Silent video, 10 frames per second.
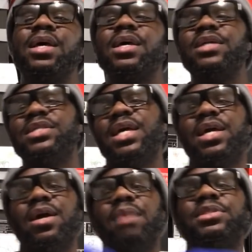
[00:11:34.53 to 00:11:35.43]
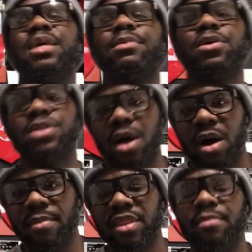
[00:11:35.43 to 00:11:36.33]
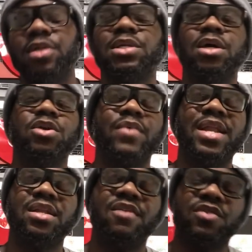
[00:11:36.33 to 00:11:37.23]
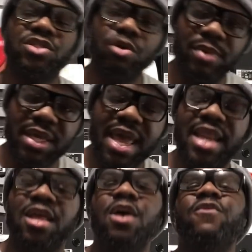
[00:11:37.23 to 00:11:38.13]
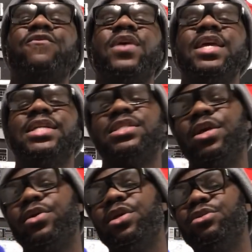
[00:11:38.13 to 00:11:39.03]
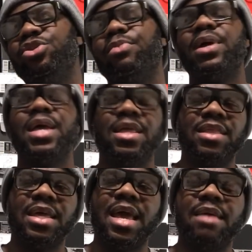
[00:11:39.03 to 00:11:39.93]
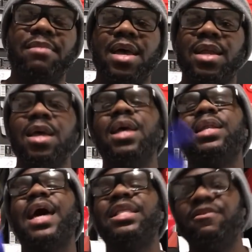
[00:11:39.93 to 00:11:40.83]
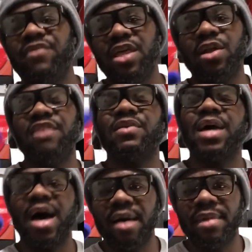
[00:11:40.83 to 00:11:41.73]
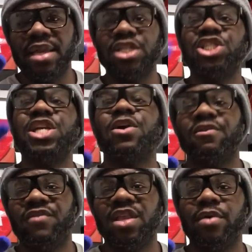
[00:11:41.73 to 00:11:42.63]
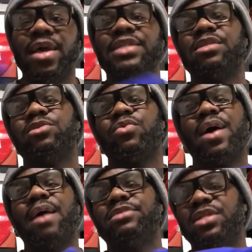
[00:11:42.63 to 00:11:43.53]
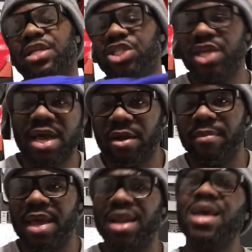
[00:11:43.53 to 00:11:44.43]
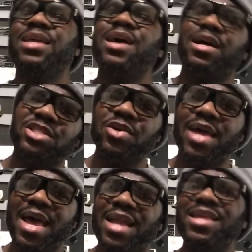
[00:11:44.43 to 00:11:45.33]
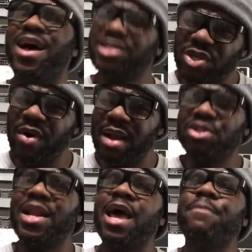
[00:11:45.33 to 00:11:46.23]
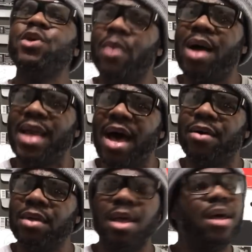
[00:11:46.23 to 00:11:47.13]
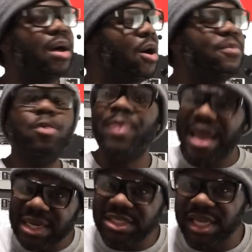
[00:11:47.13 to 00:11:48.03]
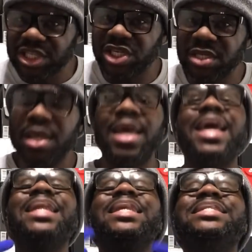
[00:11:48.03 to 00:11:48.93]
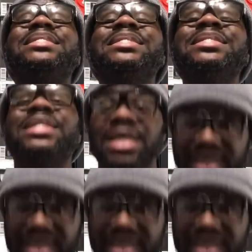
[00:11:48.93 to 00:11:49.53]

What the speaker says: look, y'all take care. I'm Skip Goes Hard, man. The most underrated, never duplicated, funniest sneaker YouTuber in the game, man. Like the video, leave a comment, share the video, and subscribe to the channel, man. Y'all do that. Y'all do it. I'm trying to help you all out. I hope you paid attention and listened